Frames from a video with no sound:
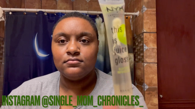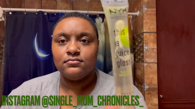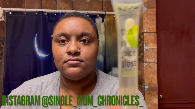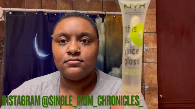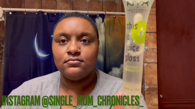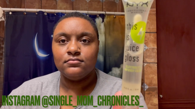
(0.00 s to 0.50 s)

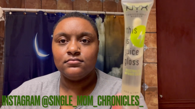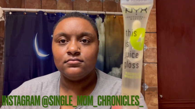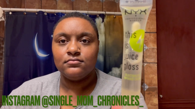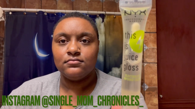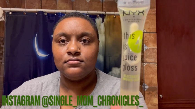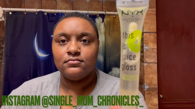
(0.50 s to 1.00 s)

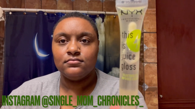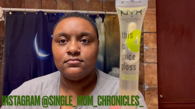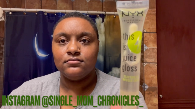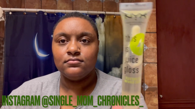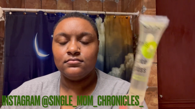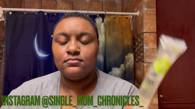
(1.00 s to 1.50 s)

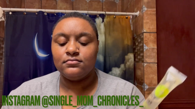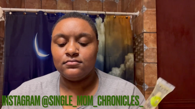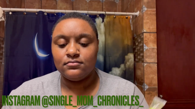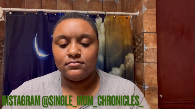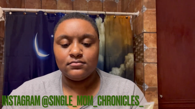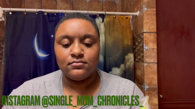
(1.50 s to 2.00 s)

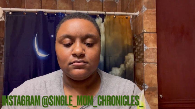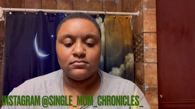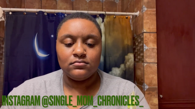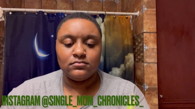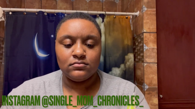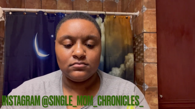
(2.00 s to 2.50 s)

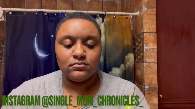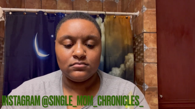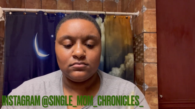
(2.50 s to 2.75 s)
Nothing is said.